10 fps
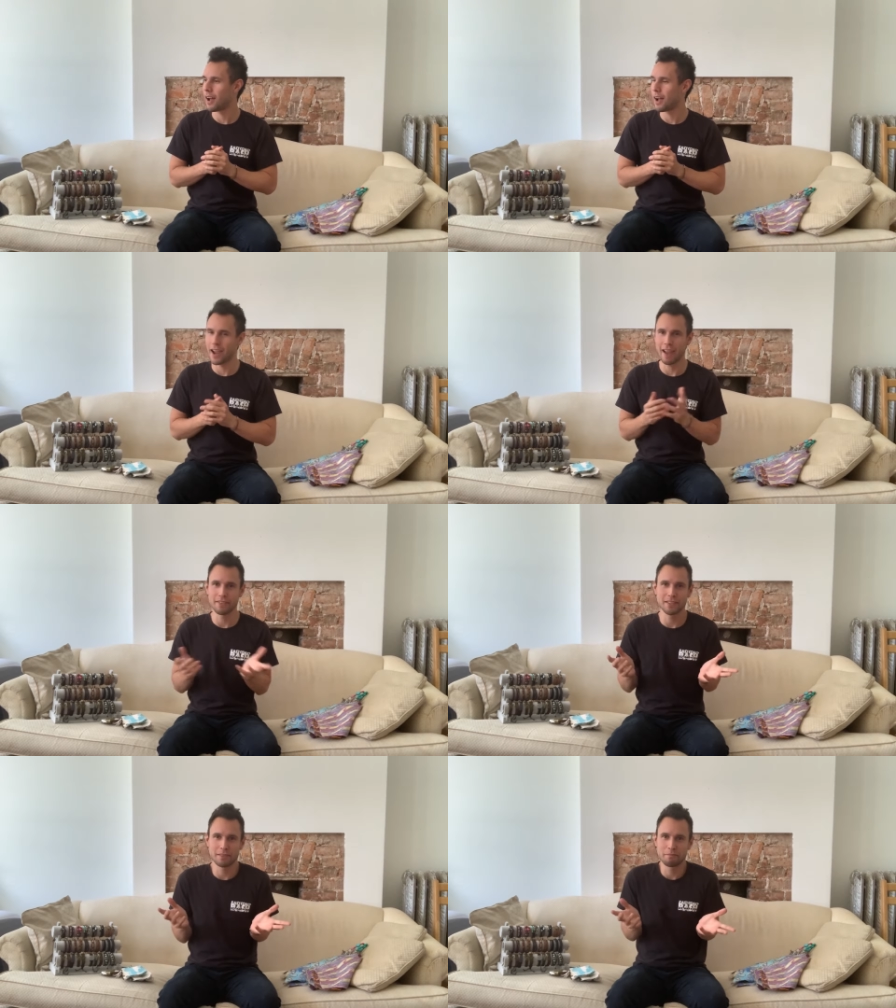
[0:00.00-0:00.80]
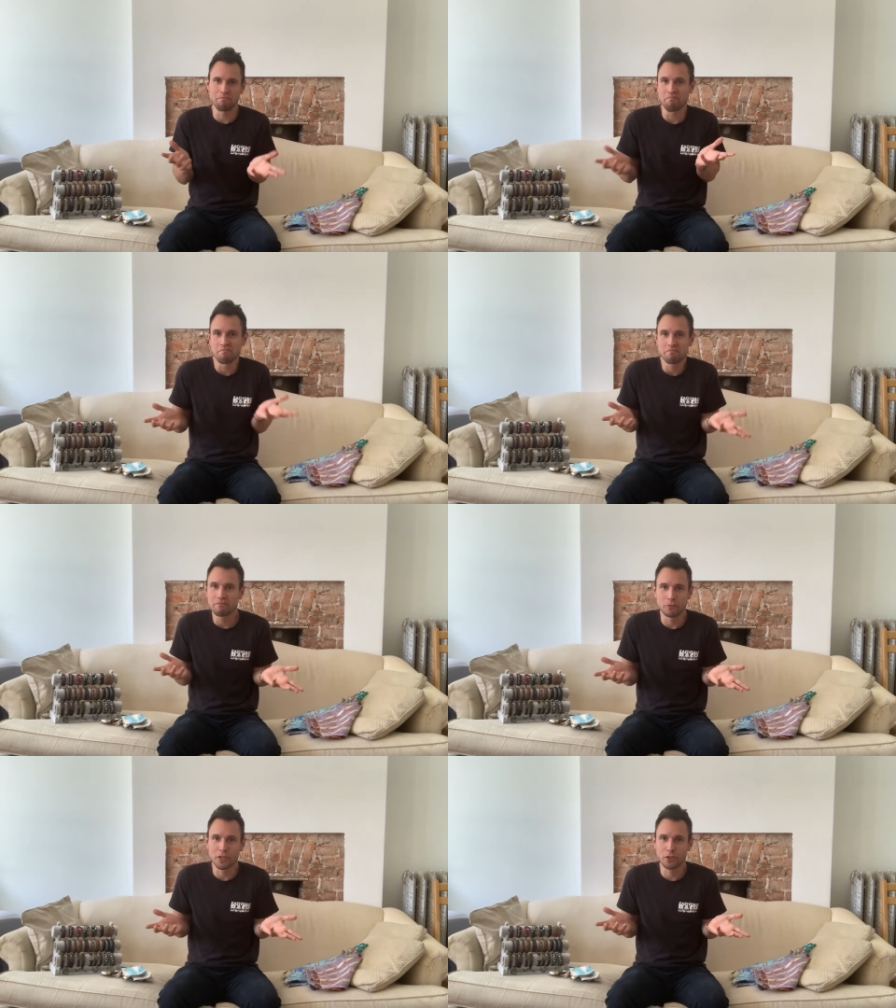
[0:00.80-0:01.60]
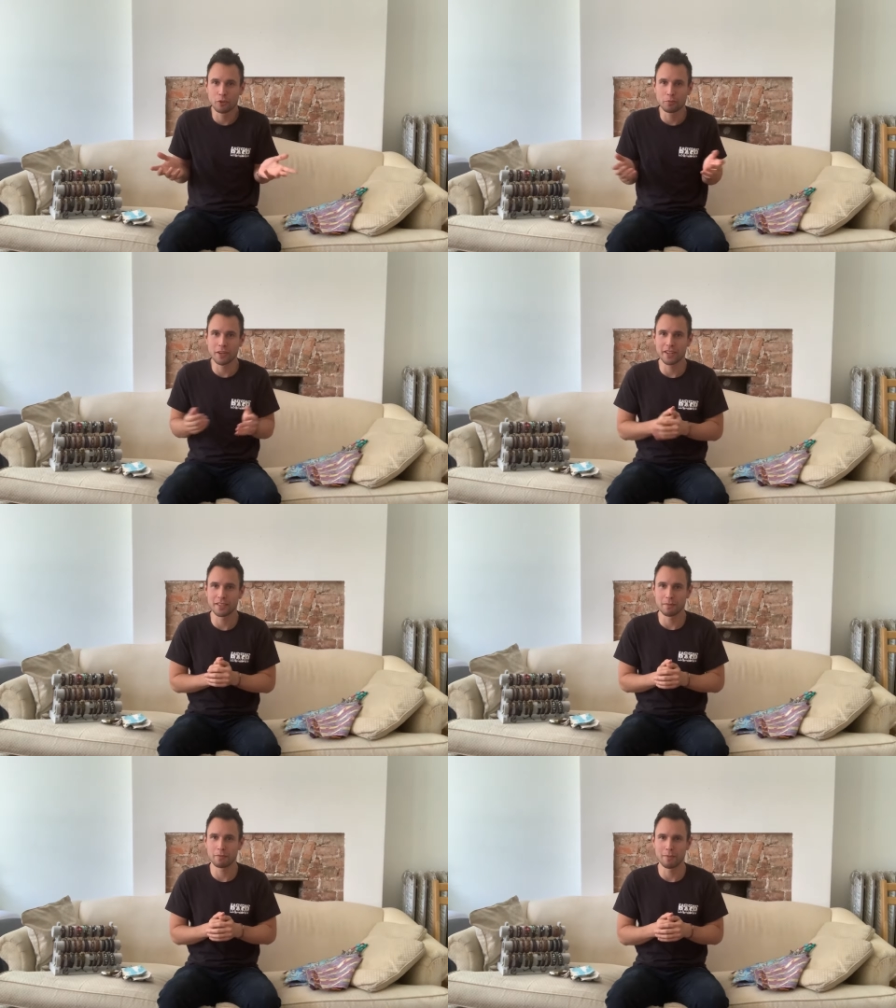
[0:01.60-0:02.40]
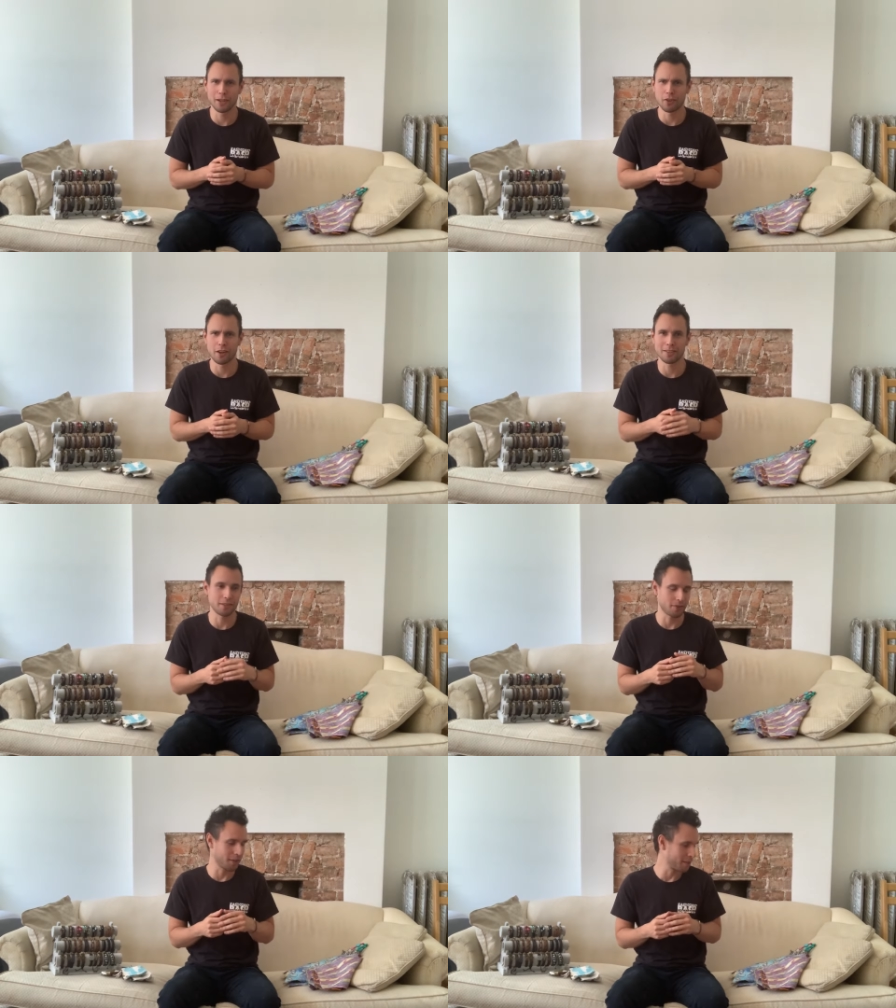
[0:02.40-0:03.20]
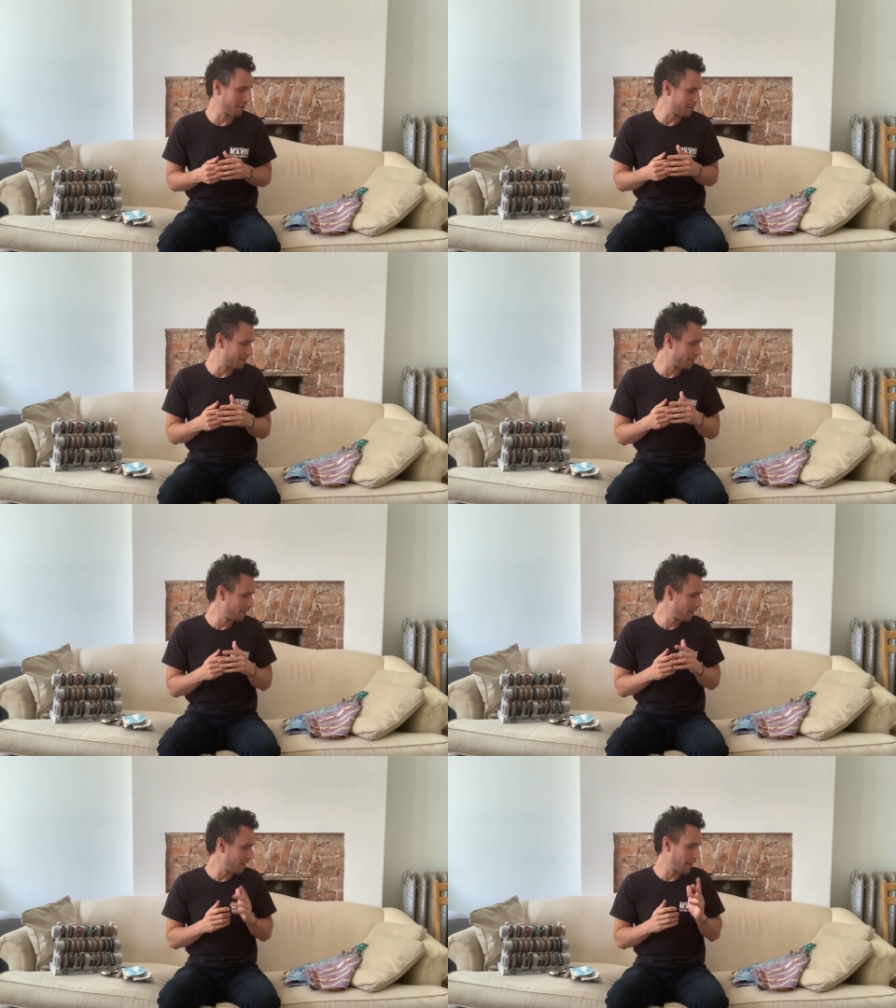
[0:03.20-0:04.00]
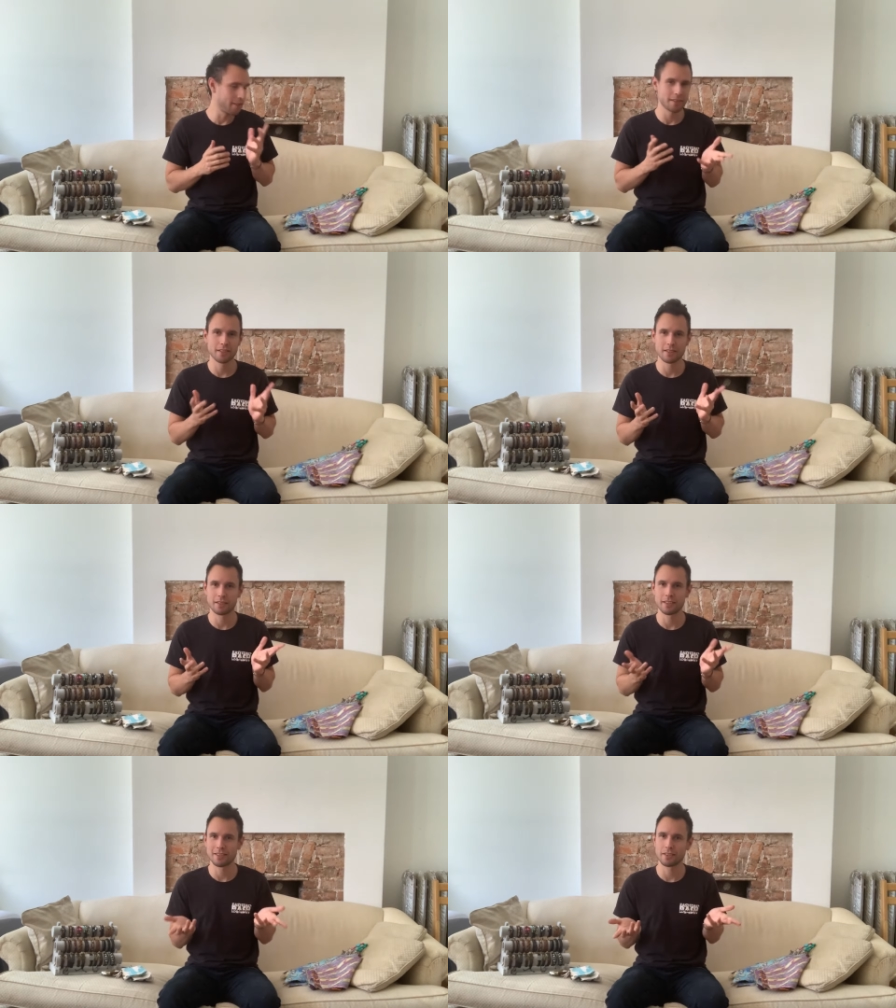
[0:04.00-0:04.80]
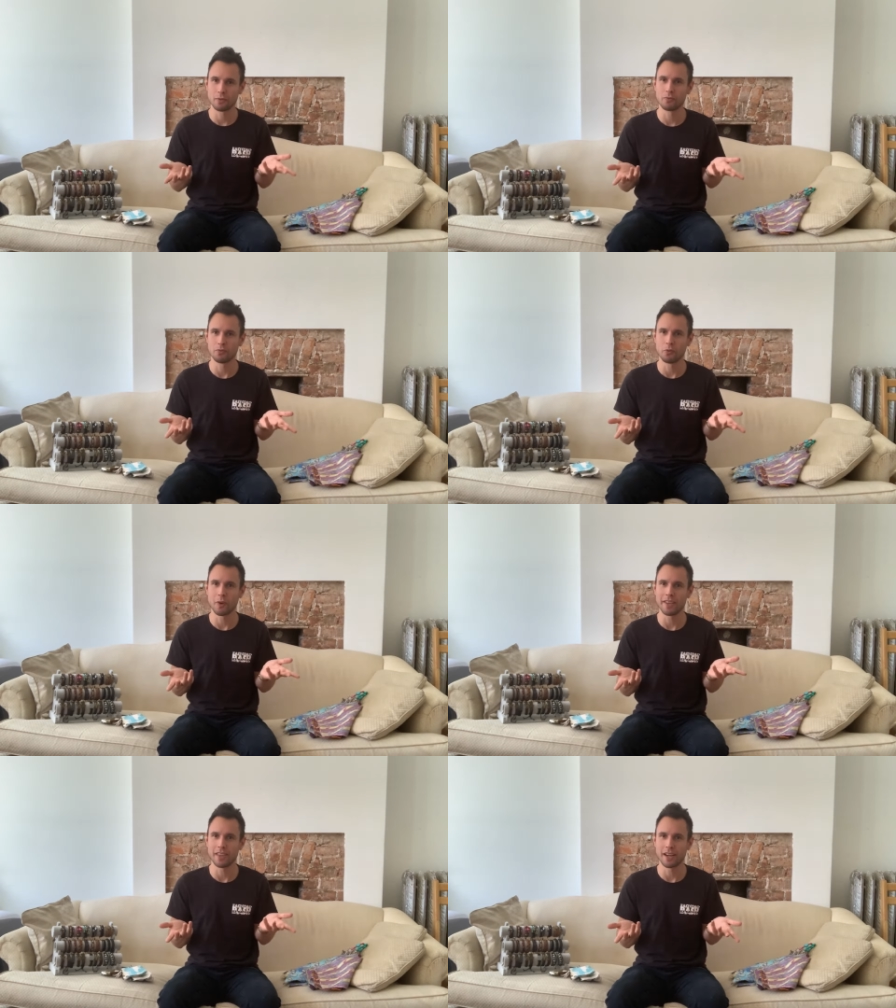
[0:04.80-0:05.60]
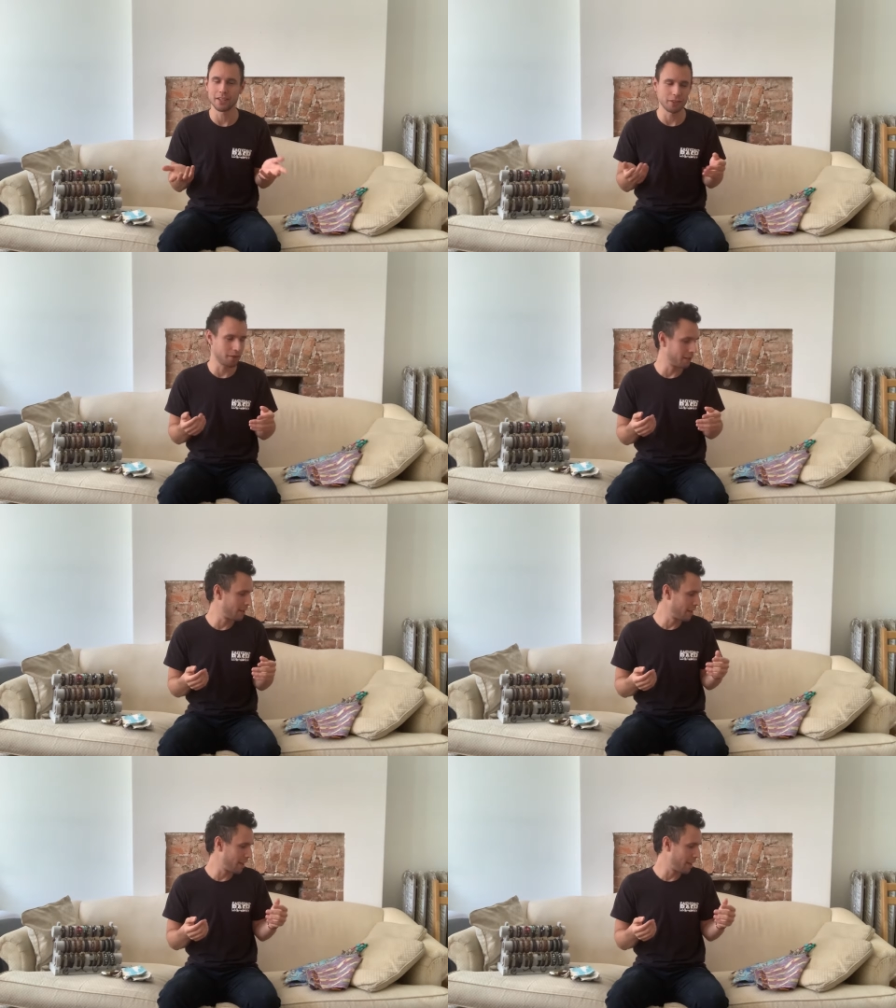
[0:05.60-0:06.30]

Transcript: I have to recuperate some of my losses or expenses. And this is this is the, the way that I do it.